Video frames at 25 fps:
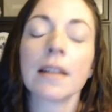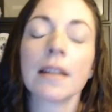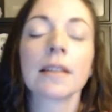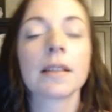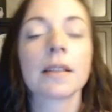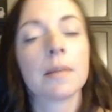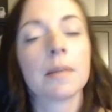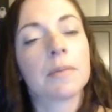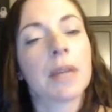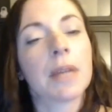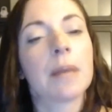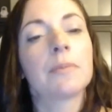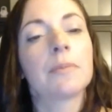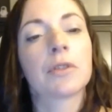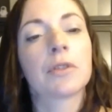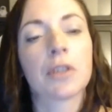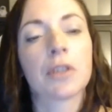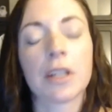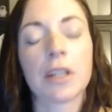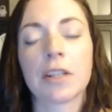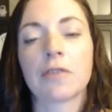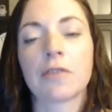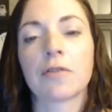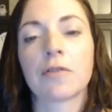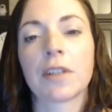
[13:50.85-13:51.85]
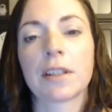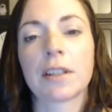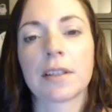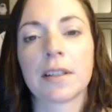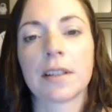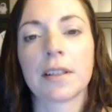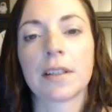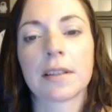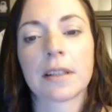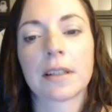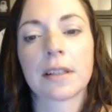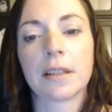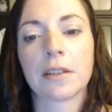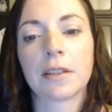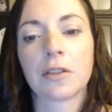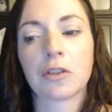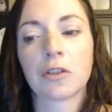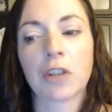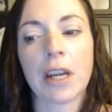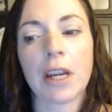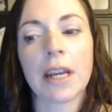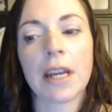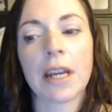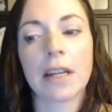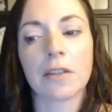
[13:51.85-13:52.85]
sometimes your interests and skills
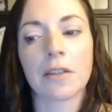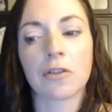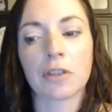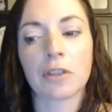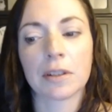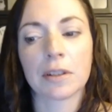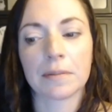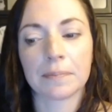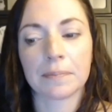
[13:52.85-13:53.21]
change,